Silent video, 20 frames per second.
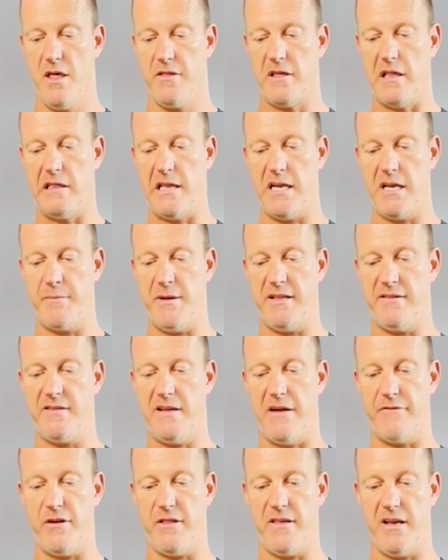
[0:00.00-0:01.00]
the ligaments
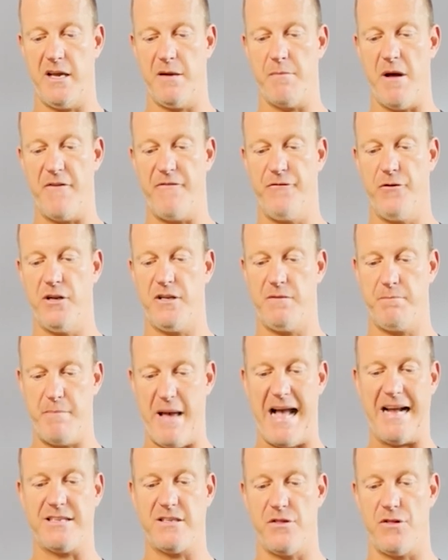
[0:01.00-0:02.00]
and everything in my foot
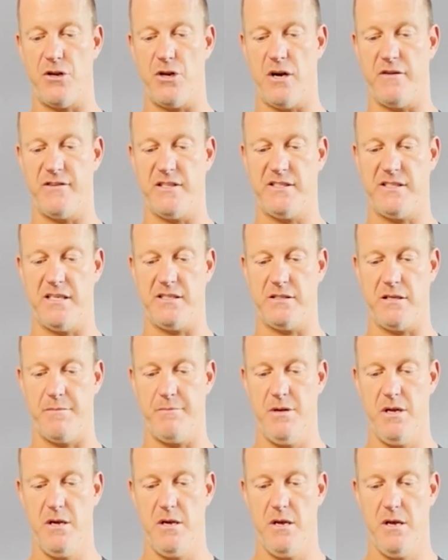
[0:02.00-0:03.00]
back to the nervous
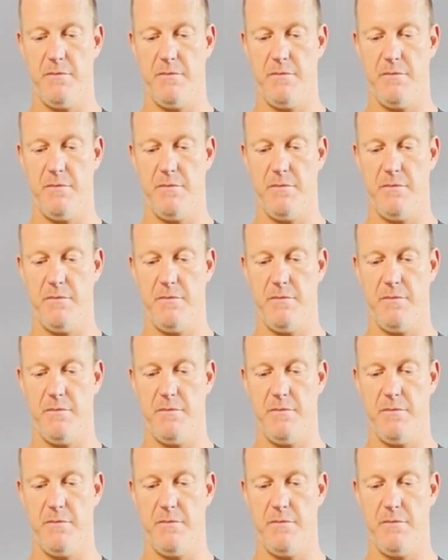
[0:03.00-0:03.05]
system.